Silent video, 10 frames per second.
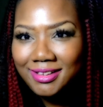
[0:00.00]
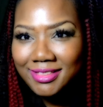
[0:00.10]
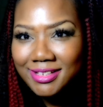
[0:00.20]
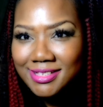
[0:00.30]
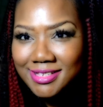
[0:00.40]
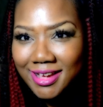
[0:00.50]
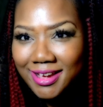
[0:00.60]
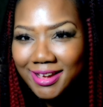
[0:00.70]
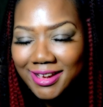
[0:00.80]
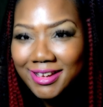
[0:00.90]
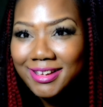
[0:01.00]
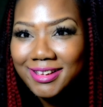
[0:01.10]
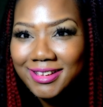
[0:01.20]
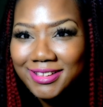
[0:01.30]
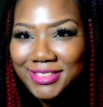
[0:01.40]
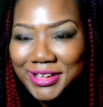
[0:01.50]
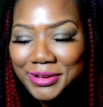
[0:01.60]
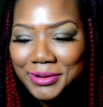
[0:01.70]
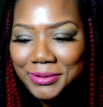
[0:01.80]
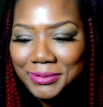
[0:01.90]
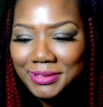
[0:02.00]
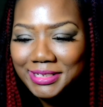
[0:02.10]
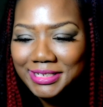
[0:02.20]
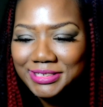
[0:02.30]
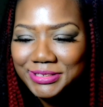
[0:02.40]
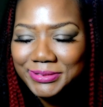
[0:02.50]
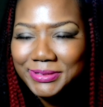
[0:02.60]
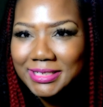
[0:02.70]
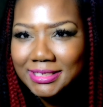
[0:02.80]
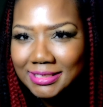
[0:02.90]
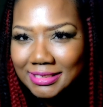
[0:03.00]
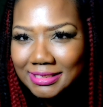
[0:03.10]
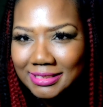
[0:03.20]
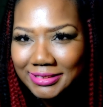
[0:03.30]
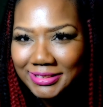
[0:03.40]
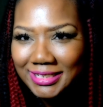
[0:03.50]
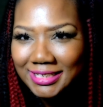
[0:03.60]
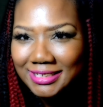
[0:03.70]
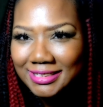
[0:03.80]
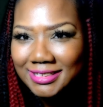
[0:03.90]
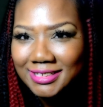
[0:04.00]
The saying, the Holy Trinity, okay?